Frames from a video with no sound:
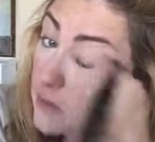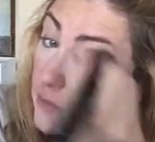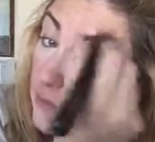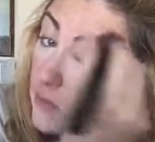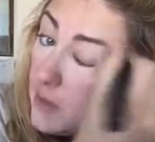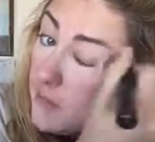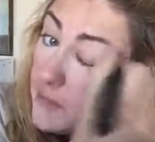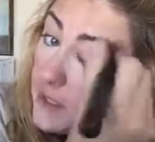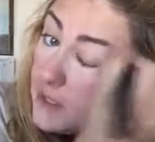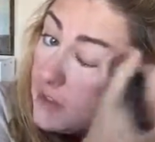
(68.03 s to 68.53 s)
get it
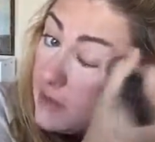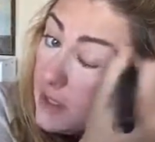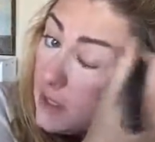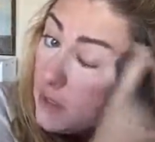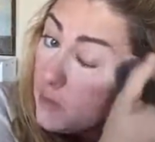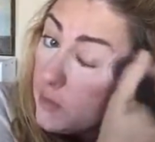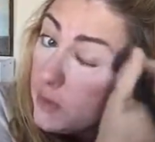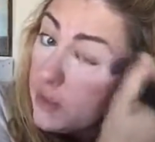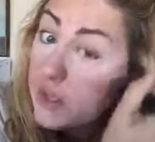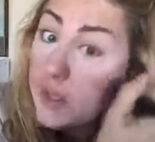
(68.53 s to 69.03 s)
rubbed in
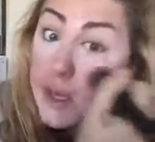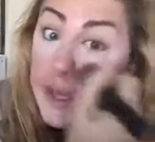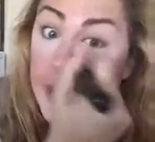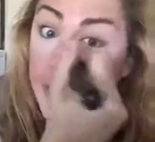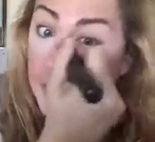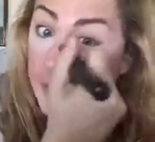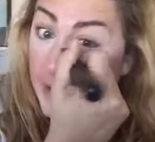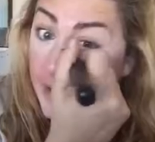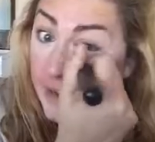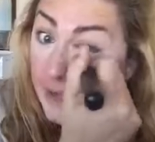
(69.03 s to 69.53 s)
there really
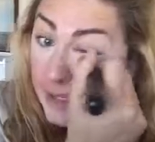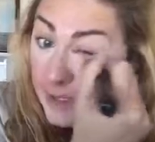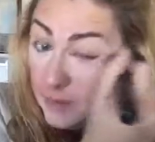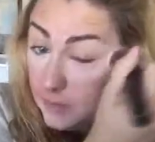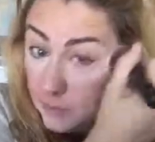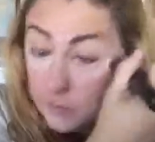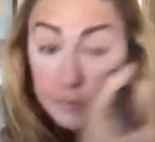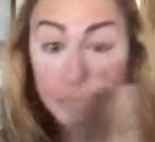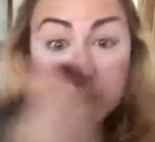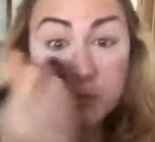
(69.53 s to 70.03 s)
good
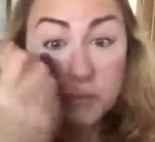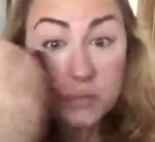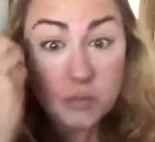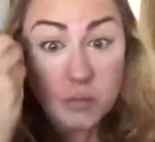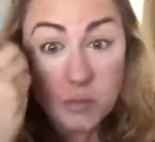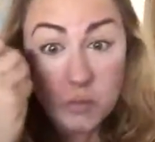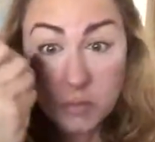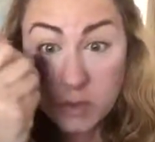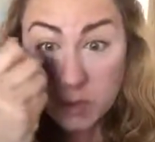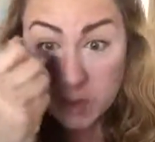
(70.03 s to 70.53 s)

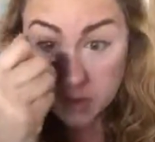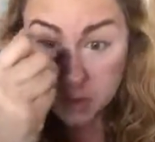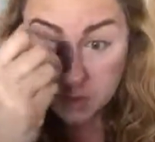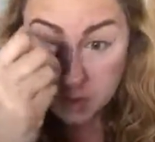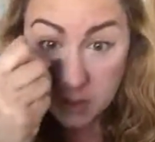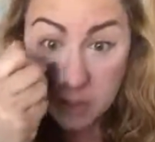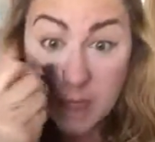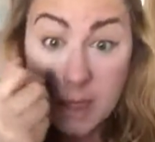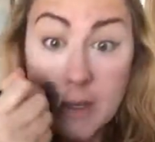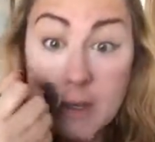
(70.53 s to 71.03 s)
under
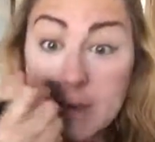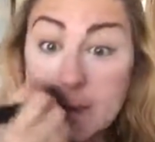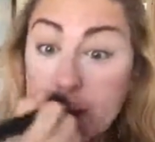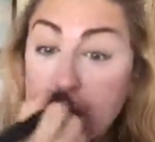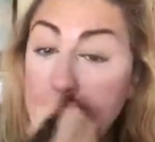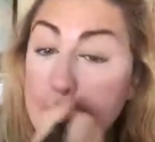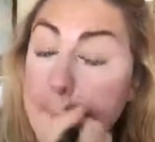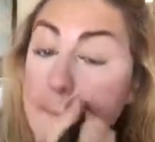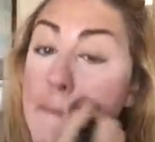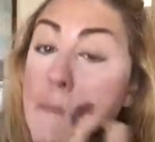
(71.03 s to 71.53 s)
your eyes
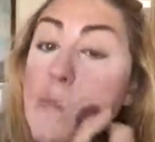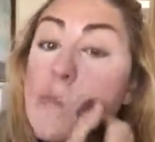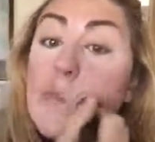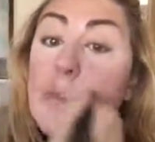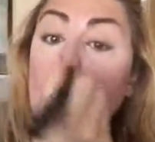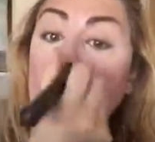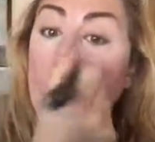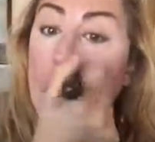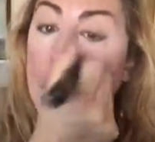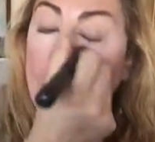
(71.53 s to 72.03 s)

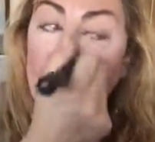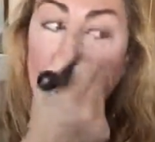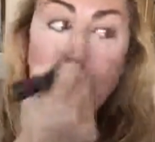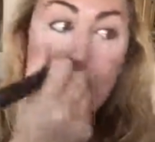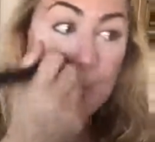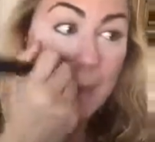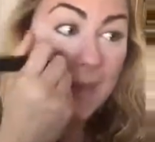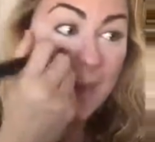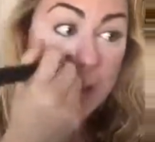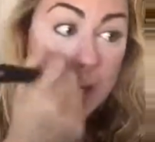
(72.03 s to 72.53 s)

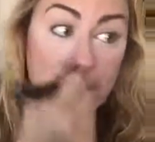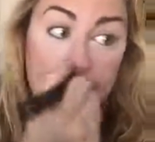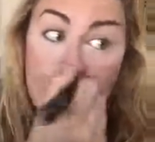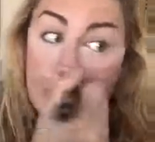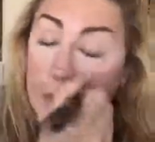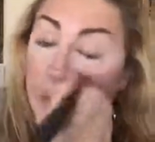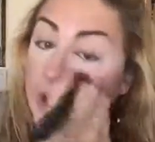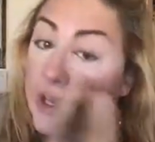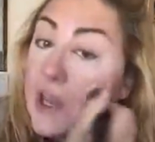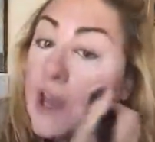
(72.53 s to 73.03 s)
and
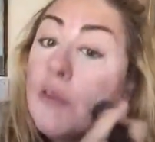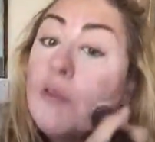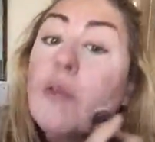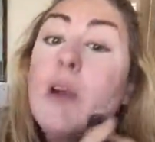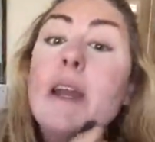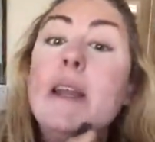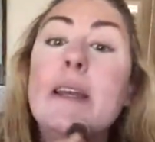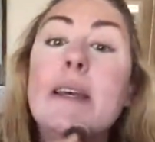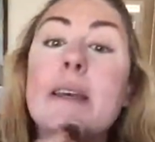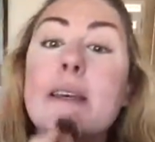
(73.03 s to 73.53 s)
anywhere you have
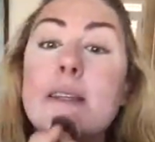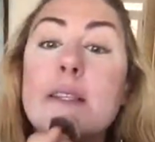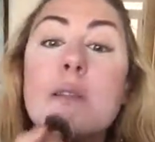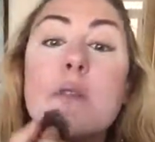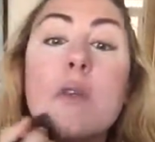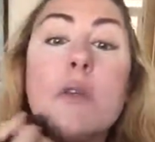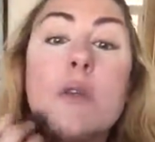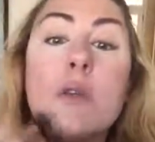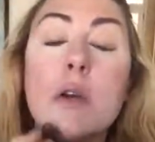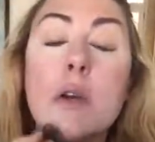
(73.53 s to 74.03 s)
redness
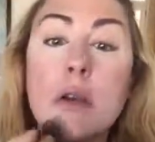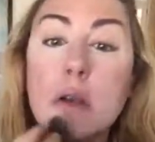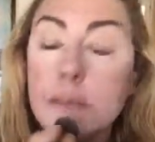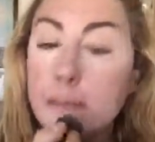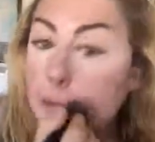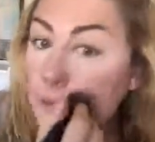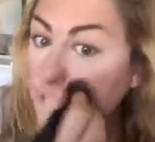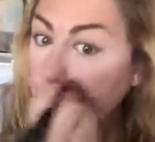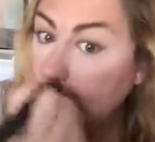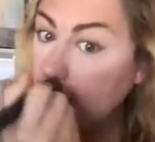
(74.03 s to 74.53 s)
or
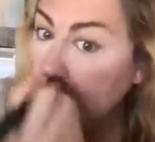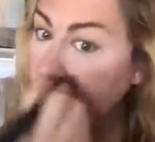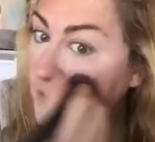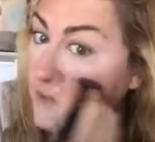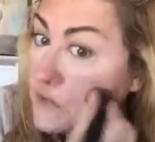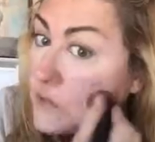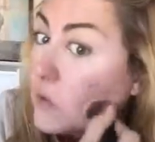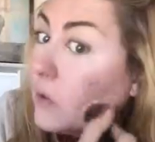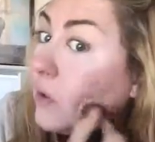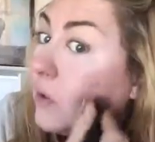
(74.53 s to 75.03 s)

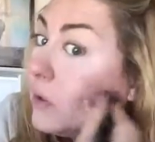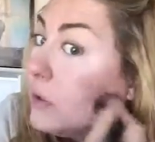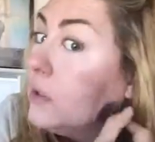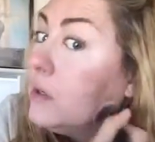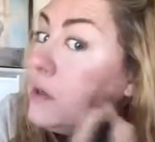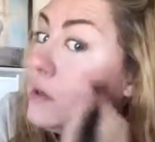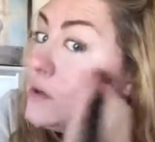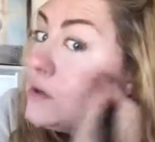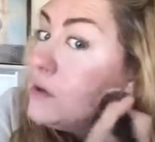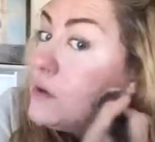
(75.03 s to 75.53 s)
pimples or
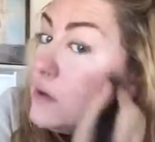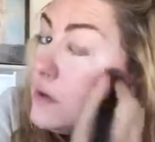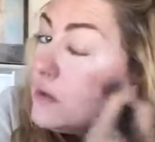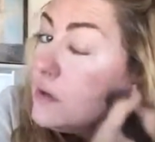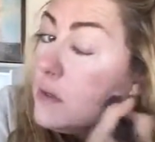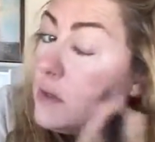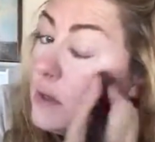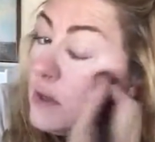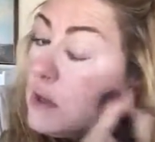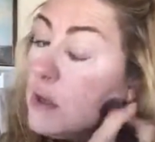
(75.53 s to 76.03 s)

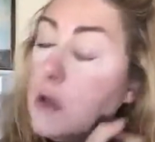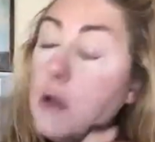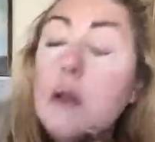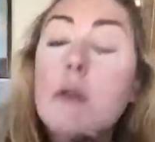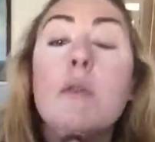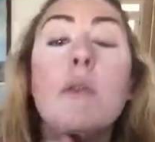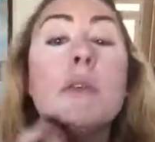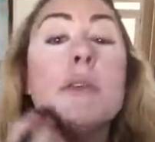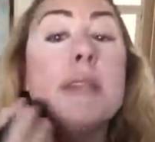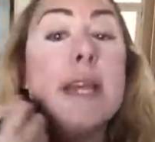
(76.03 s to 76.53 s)

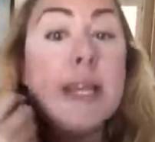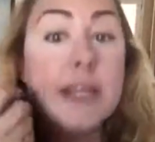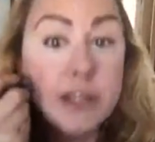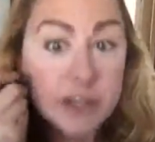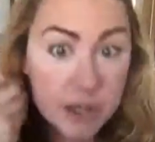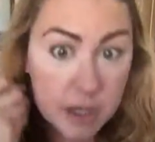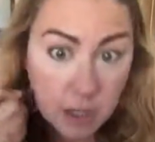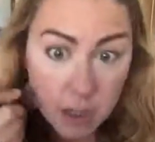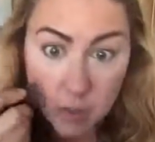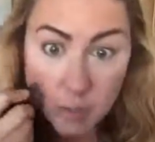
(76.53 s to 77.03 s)

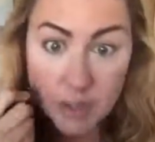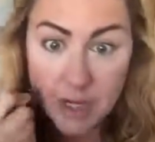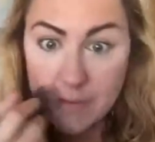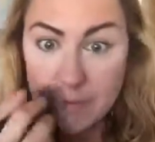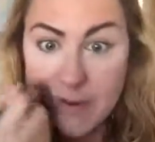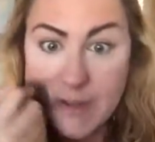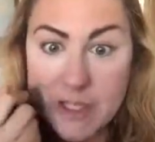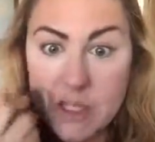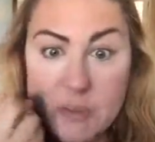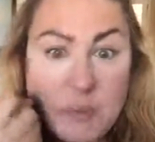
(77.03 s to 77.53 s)
rosacea or
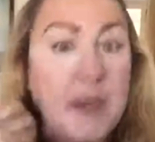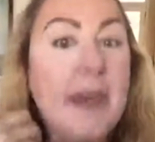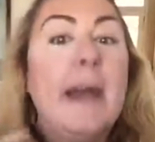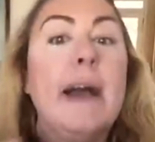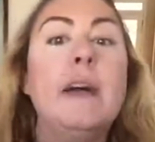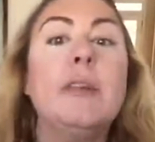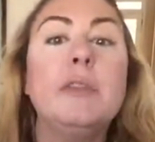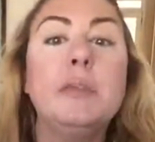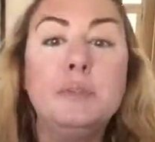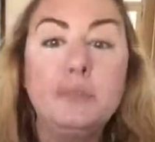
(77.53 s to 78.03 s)
whatever else you may
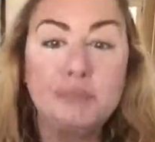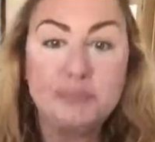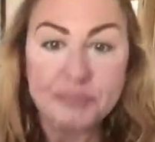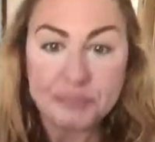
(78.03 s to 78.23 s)
have.